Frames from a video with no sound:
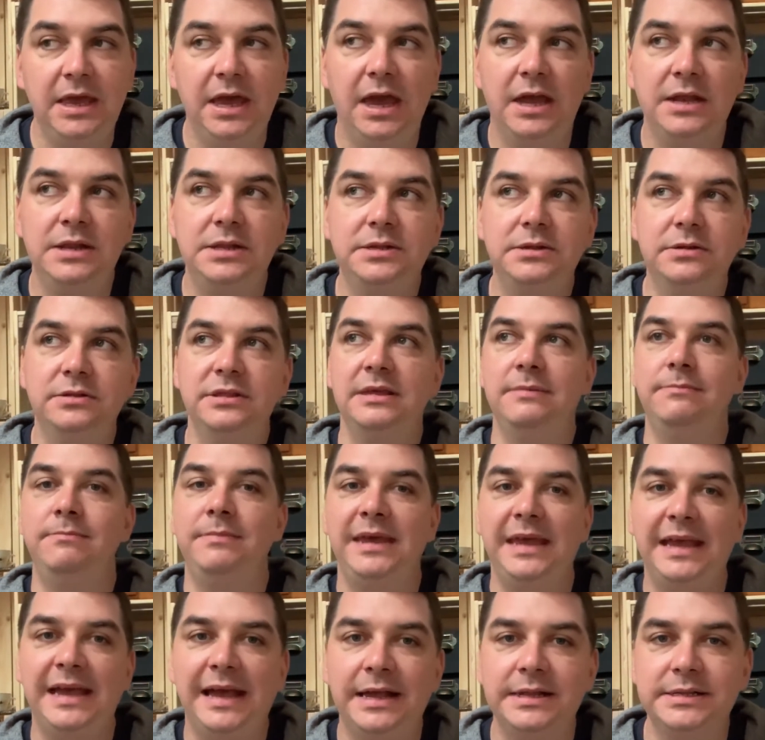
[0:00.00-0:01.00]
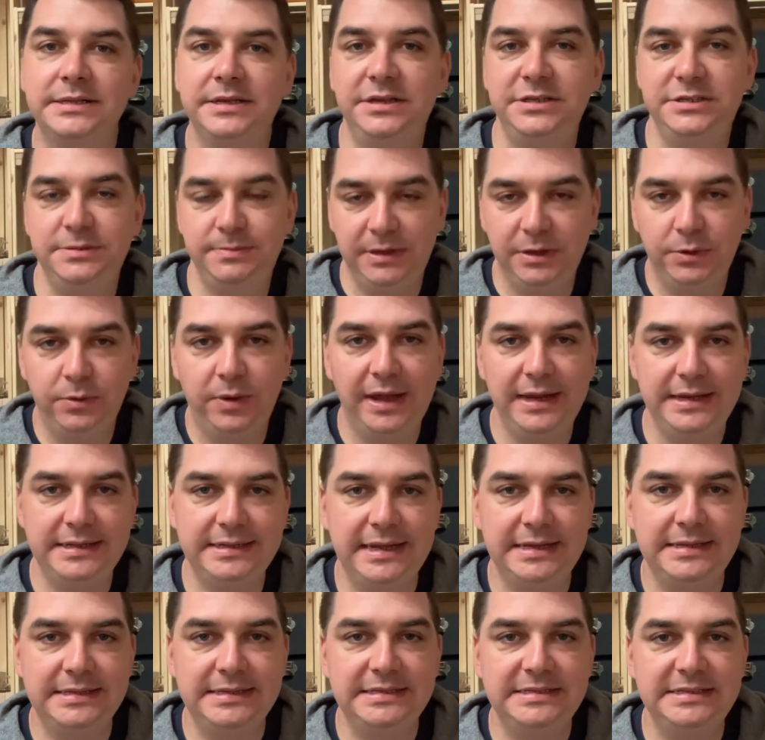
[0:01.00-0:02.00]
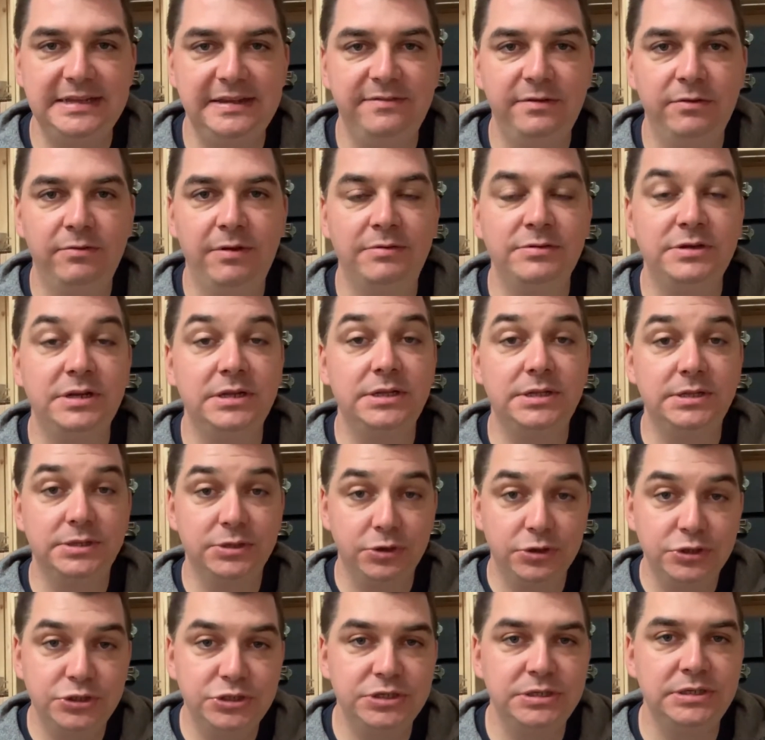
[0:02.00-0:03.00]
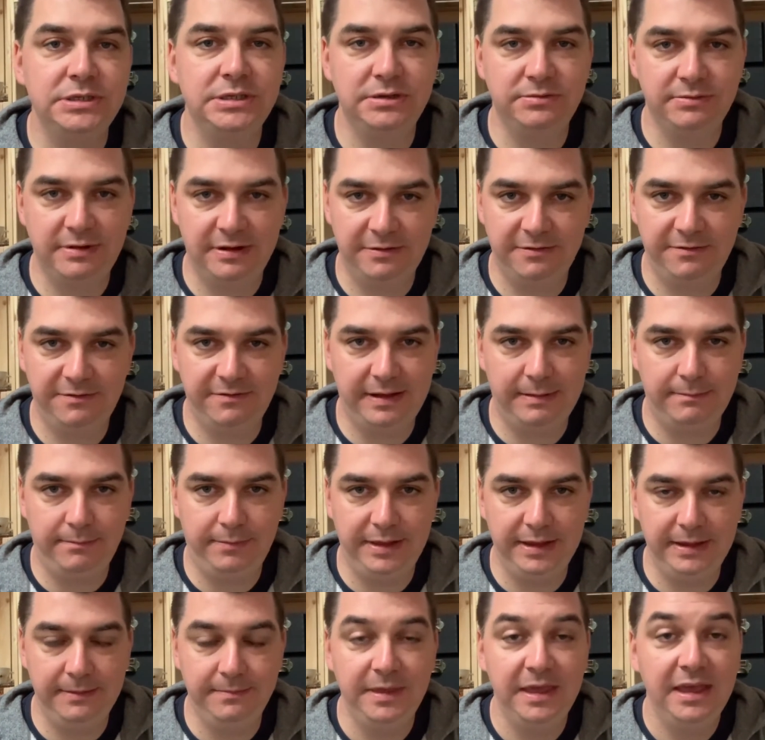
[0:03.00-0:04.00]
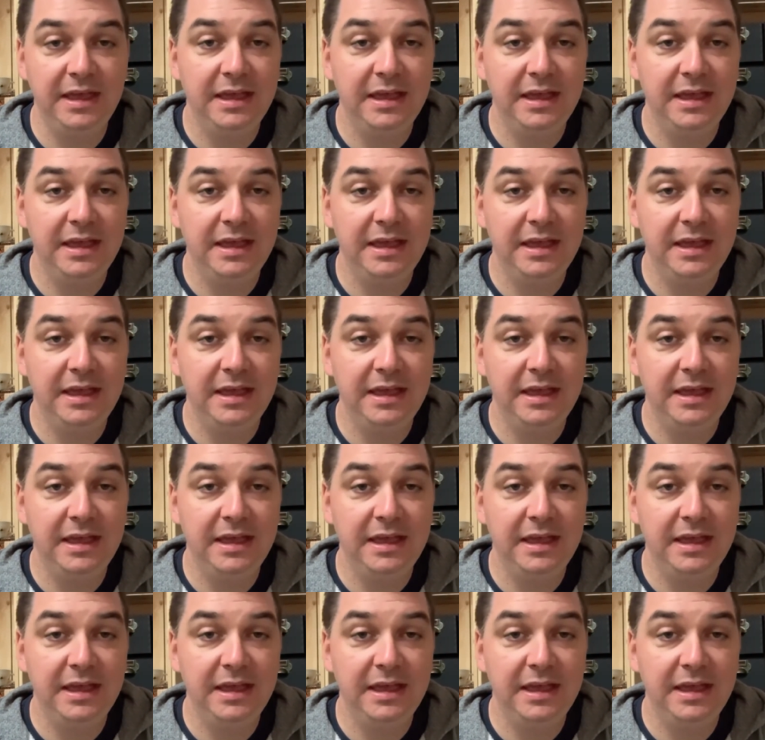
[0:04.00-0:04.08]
and so they may ask you to be quite sensitive around discussions around family.